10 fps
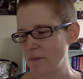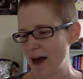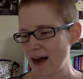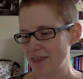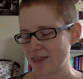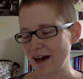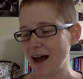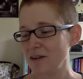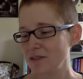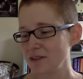bath.
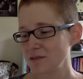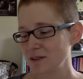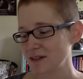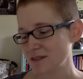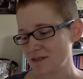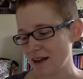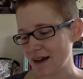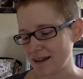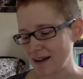I really want to do that.